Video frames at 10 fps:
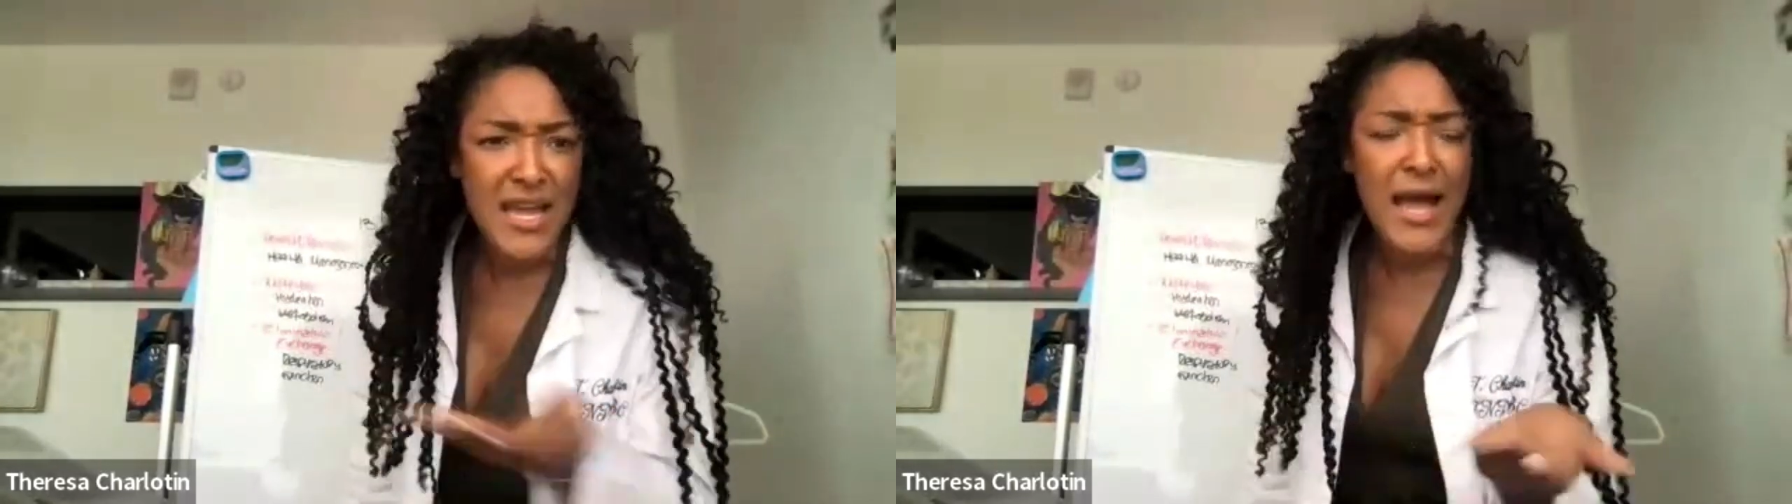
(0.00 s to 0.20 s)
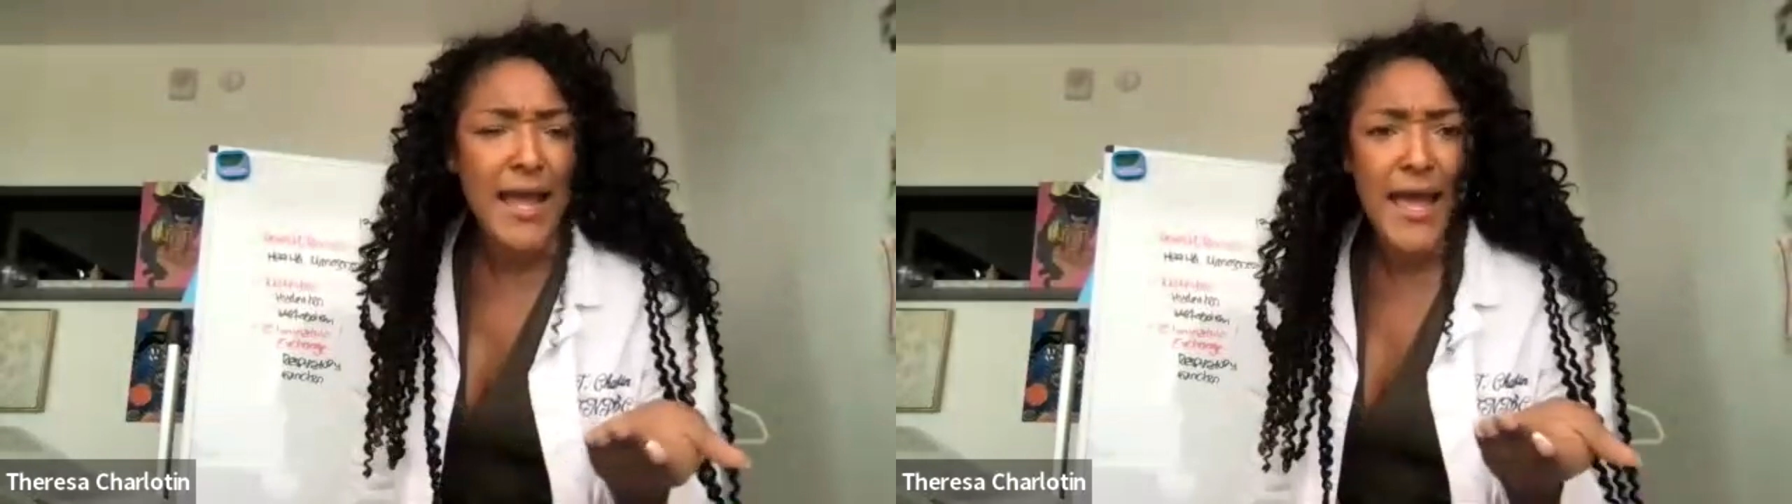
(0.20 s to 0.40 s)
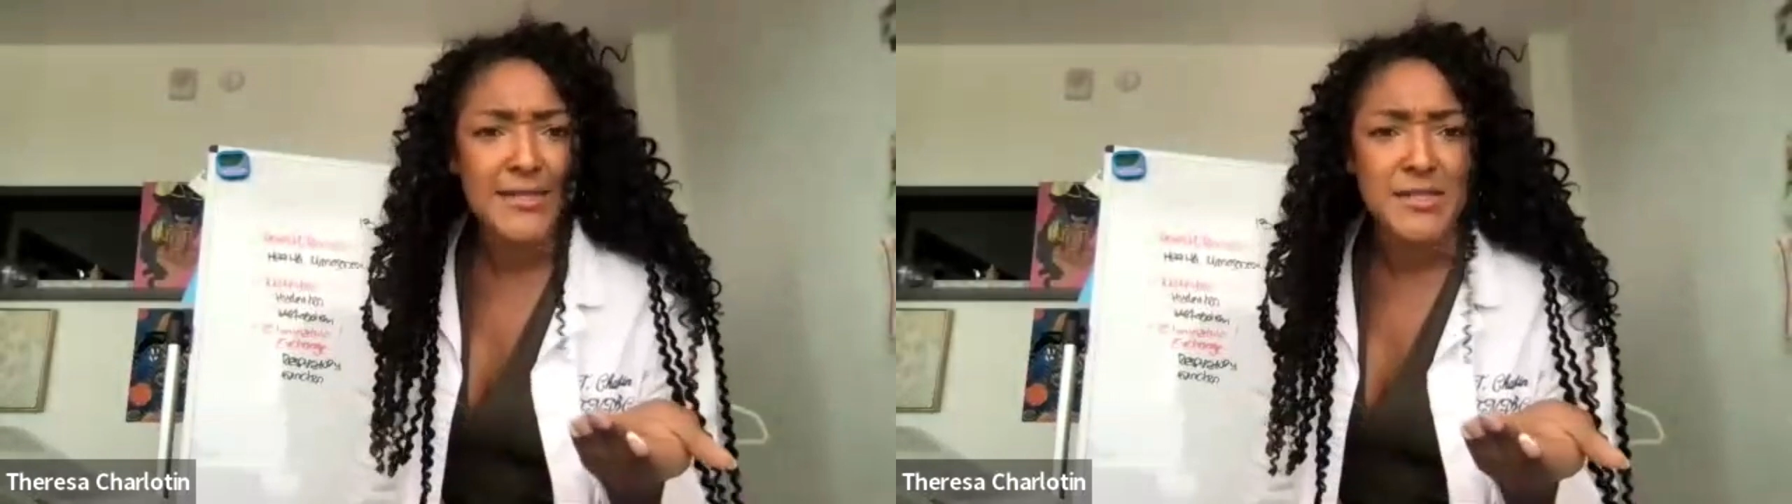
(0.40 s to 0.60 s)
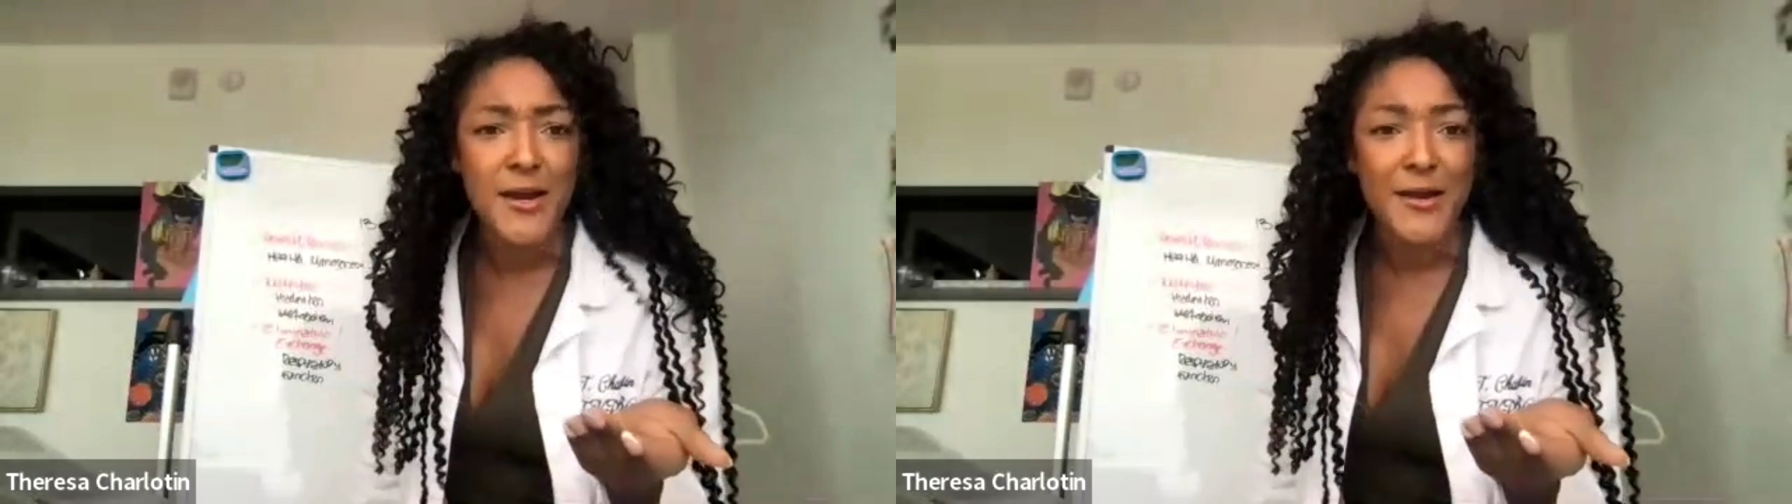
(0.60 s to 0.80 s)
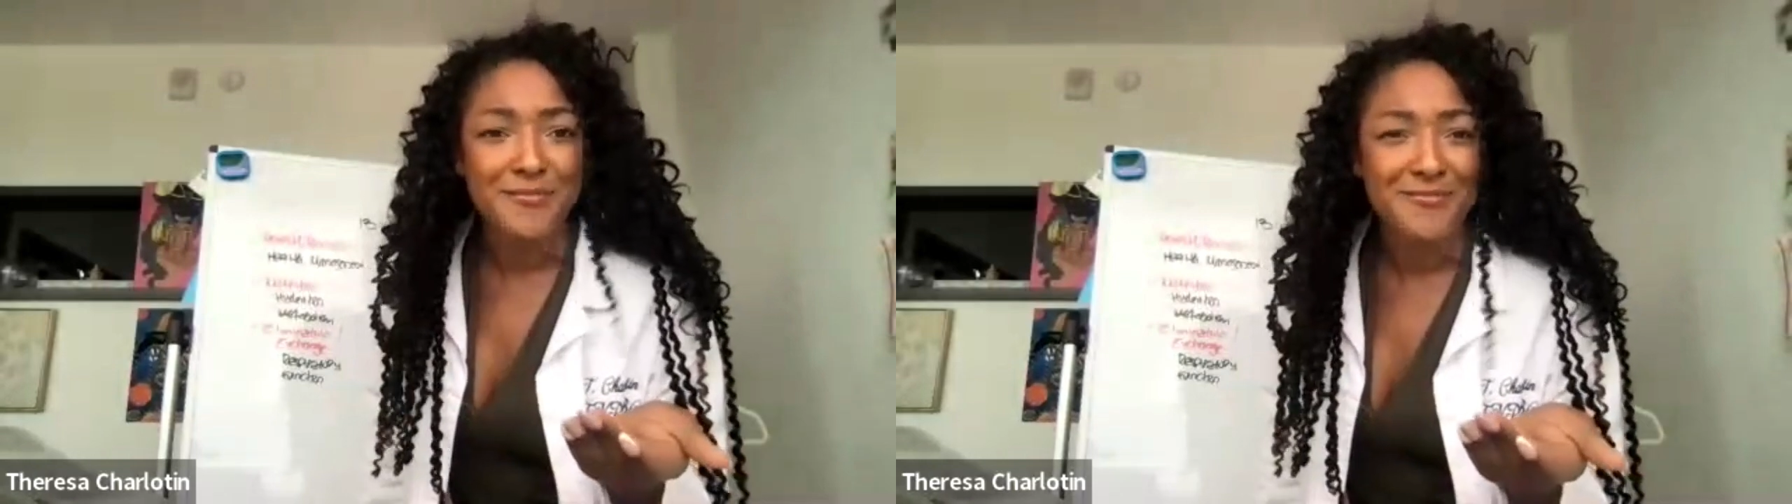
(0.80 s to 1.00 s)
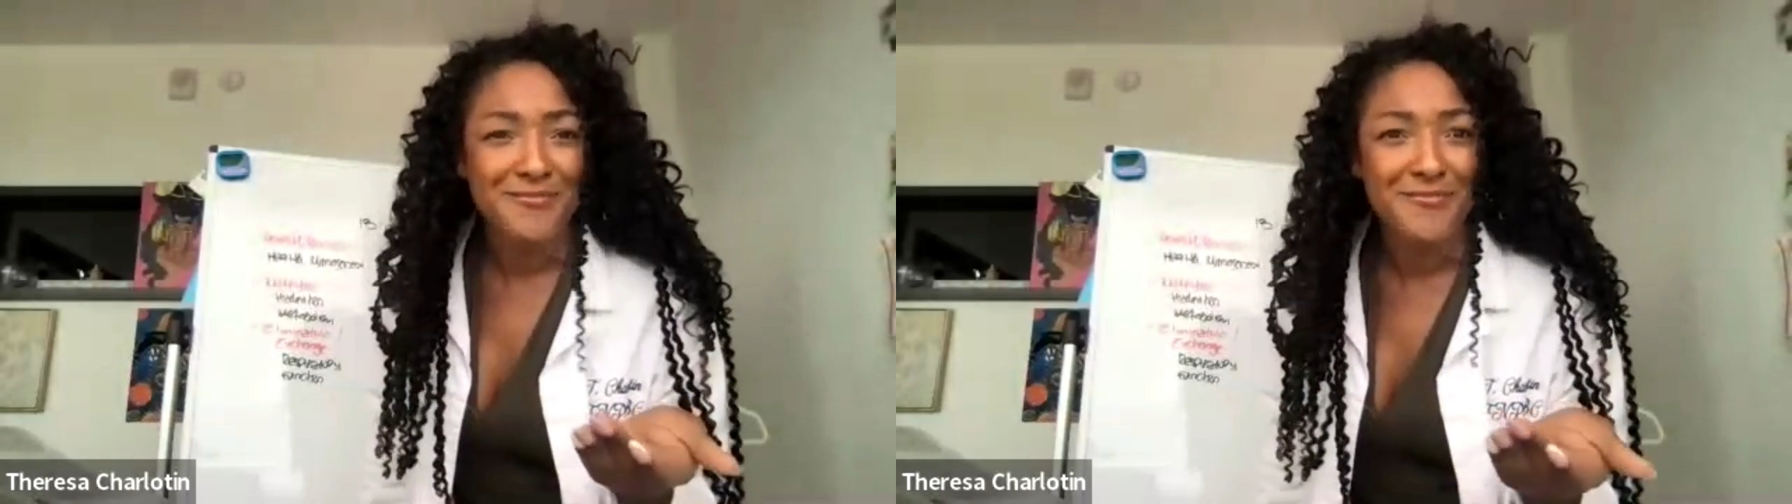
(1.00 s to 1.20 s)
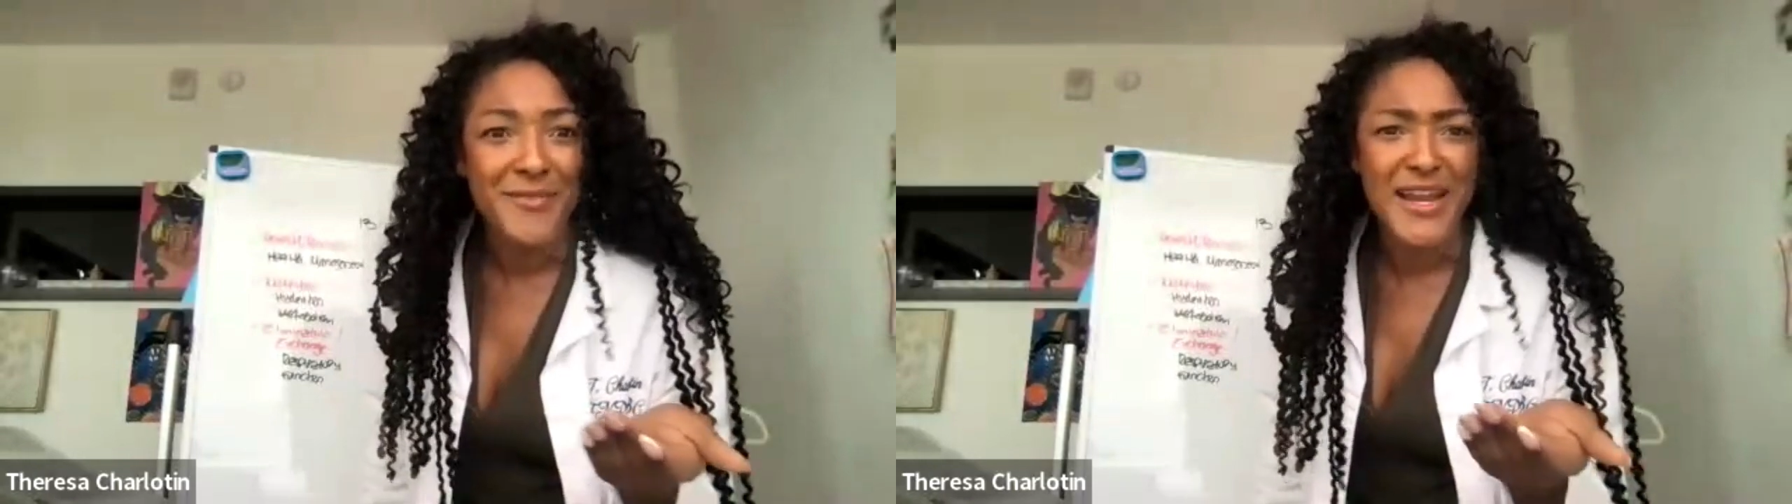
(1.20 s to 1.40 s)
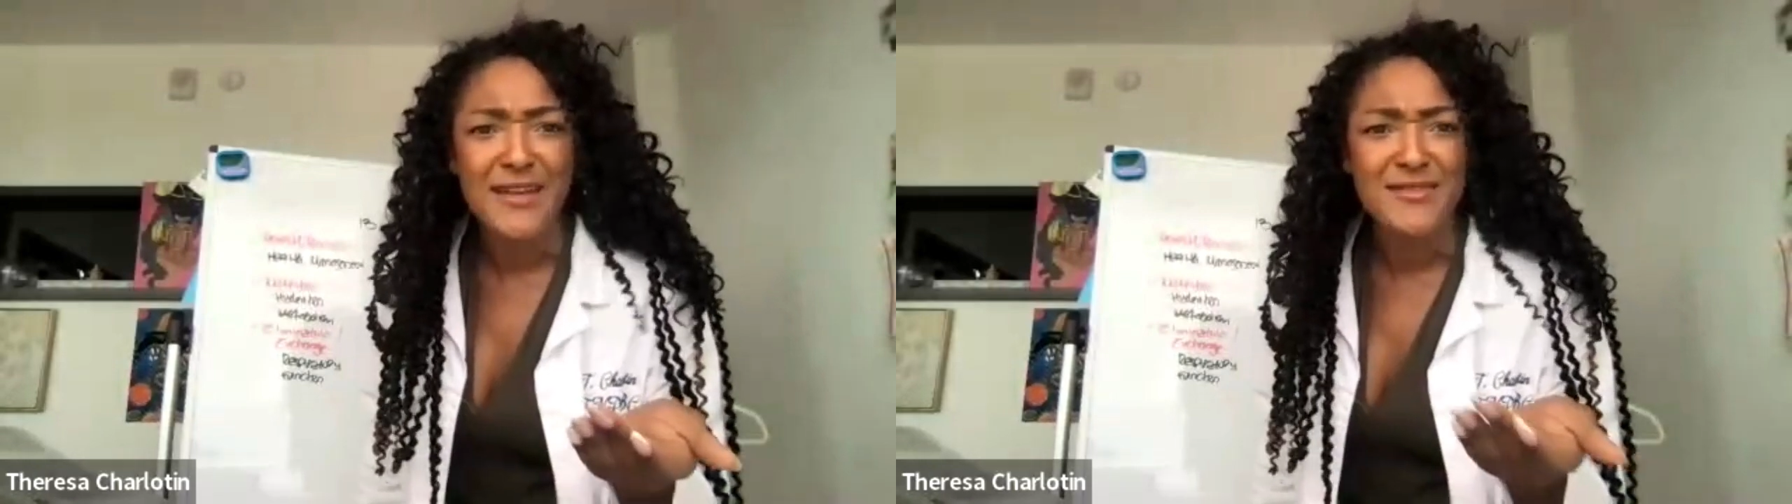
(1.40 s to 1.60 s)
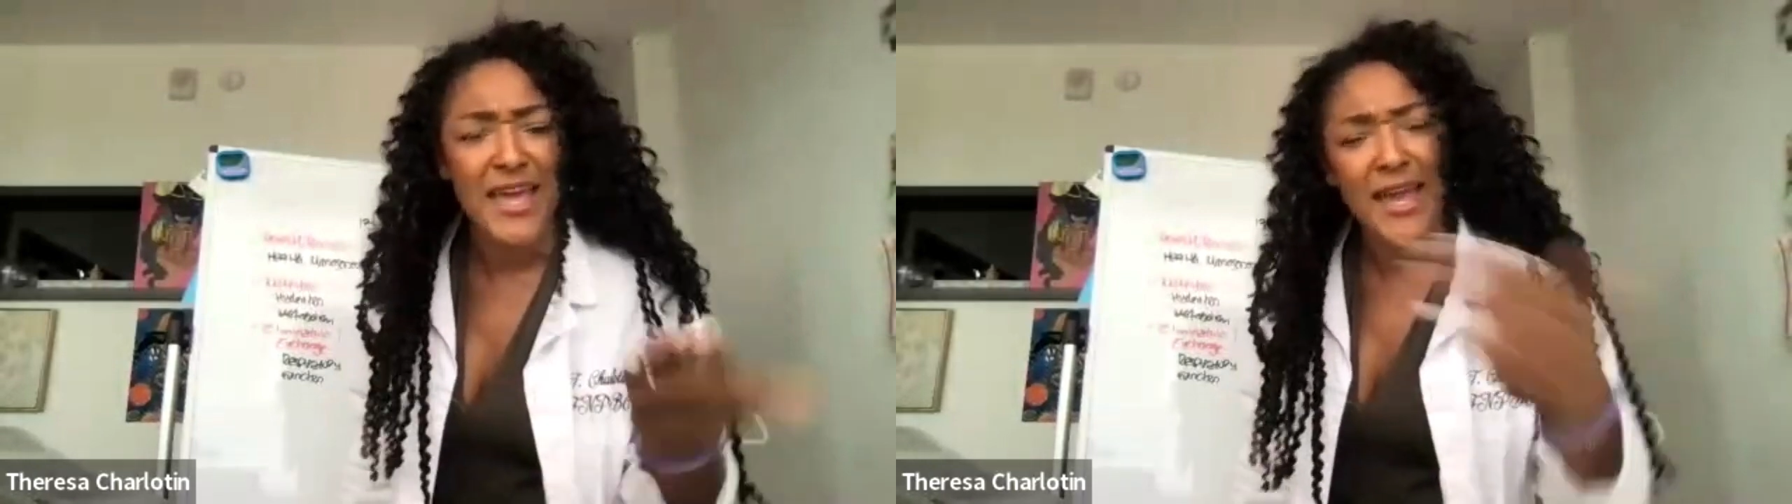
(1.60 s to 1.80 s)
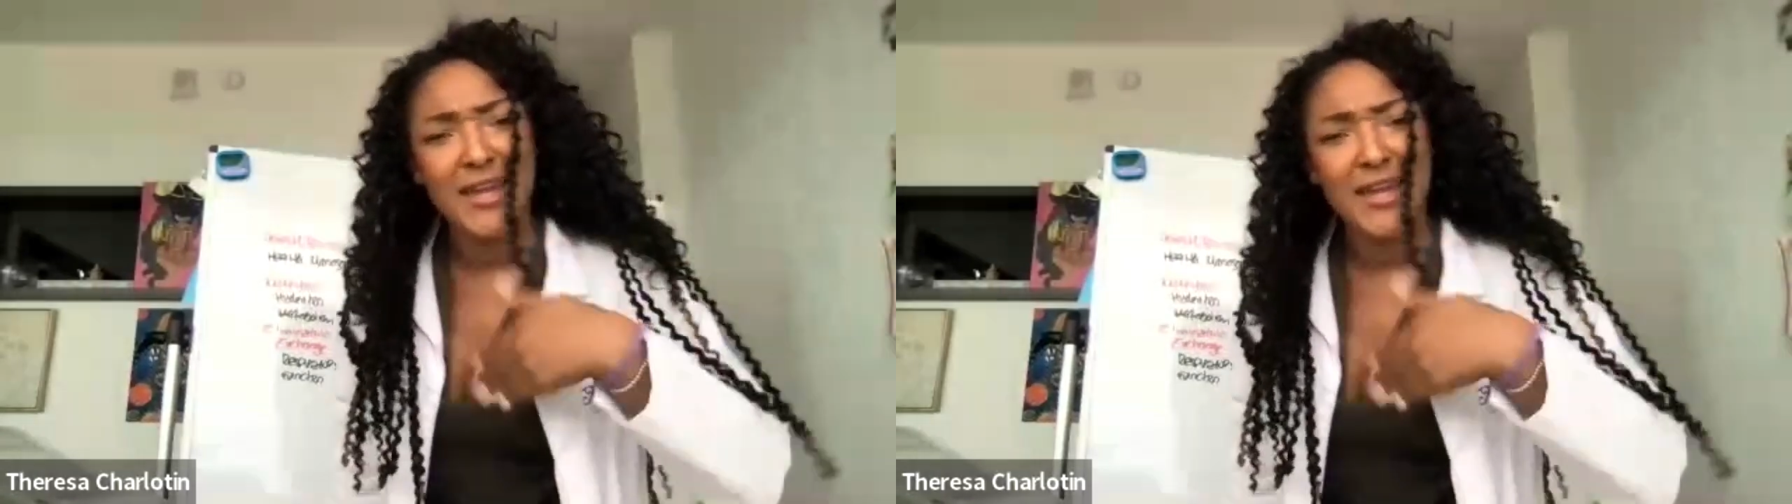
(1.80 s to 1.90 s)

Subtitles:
I asked her and I was like,